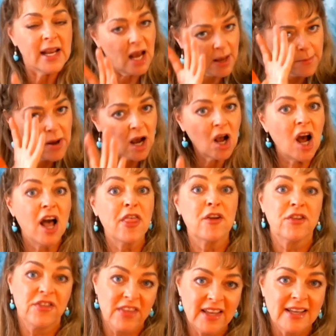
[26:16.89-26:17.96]
among
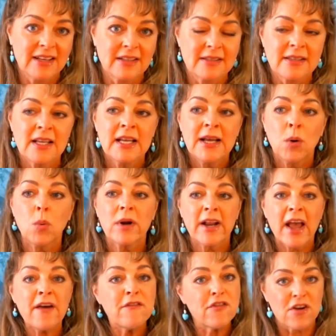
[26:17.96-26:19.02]
other things.
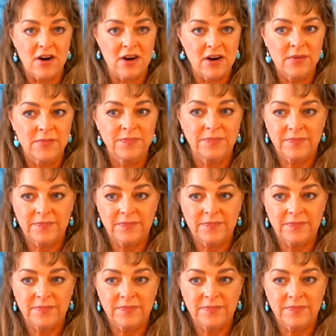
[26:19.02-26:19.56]
Whenever,